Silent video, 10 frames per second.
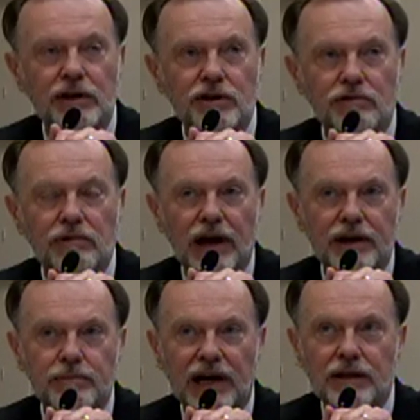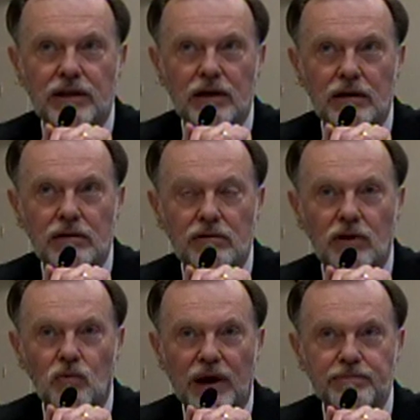You're right about the
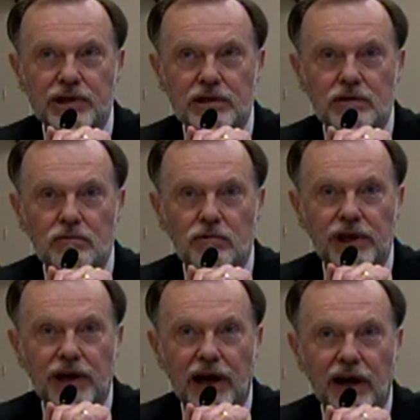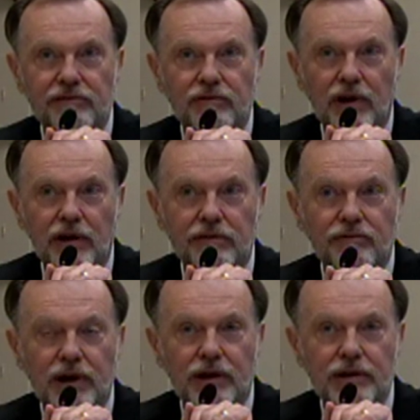weapons. We have
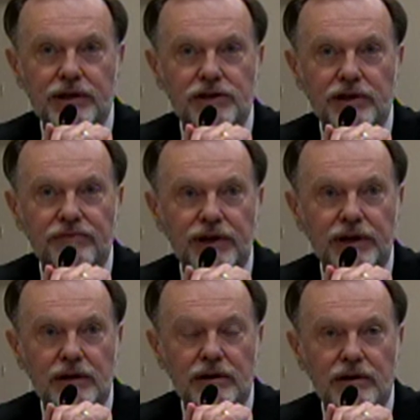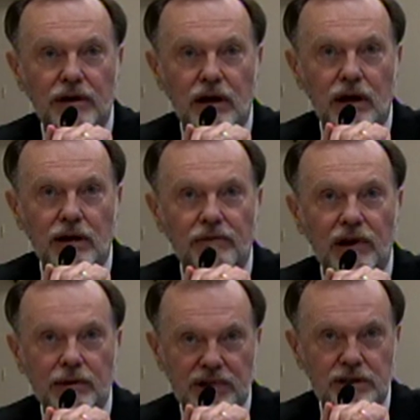very severe
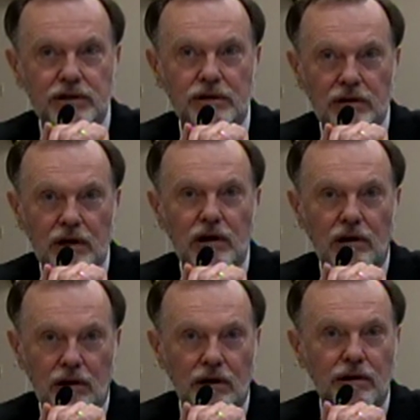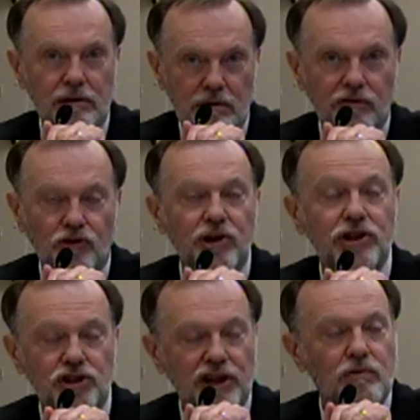limits on
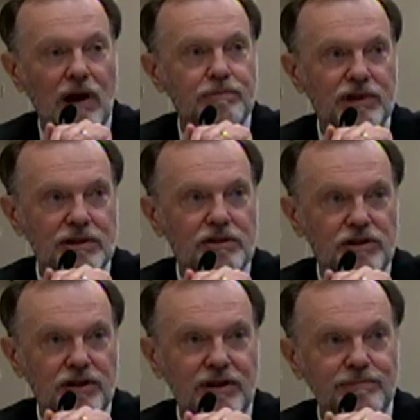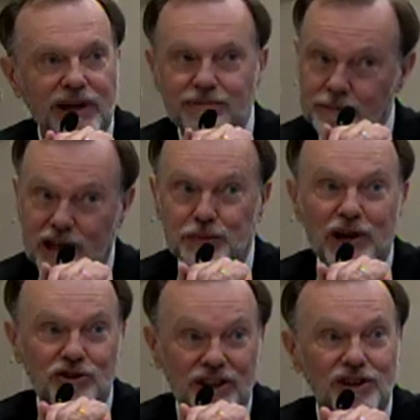furnishing weapons to certain people, but
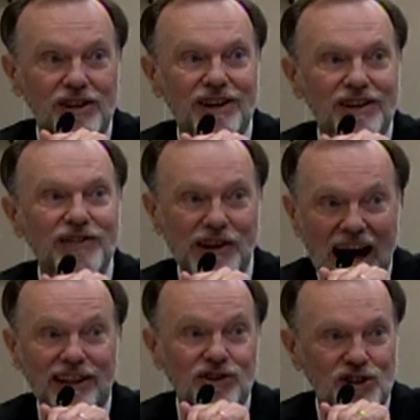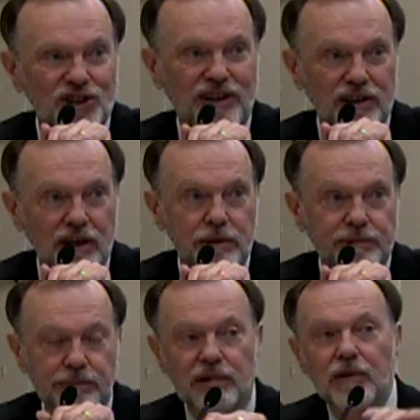especially to certain other
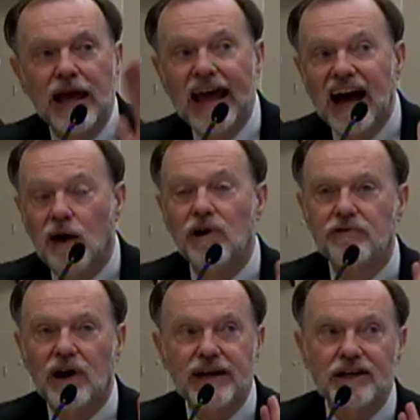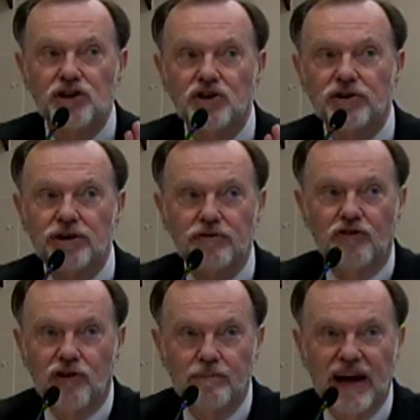people. However, I can assure you
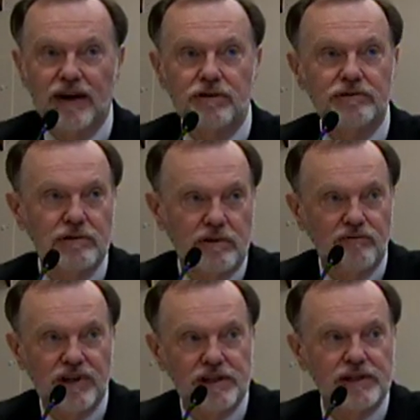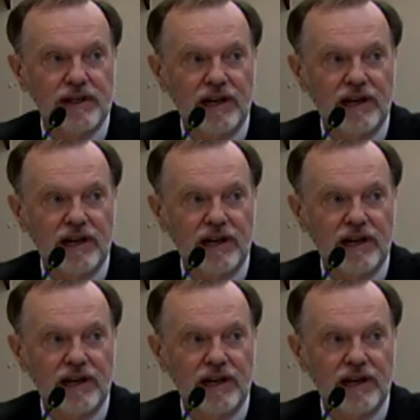from my own visits in